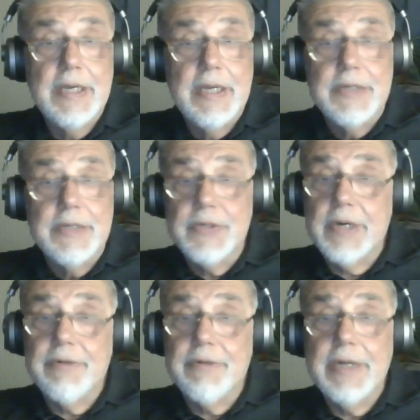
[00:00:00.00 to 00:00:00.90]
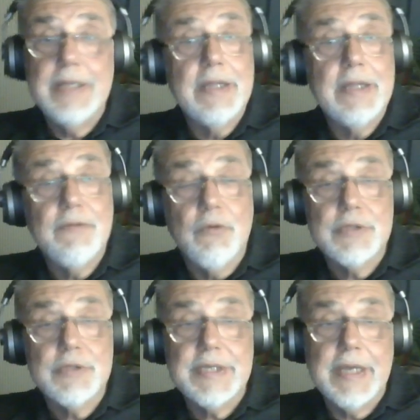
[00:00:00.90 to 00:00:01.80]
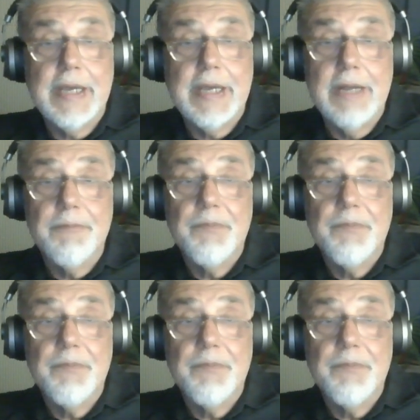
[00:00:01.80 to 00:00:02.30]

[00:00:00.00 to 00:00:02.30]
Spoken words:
recover, and then fall sick again.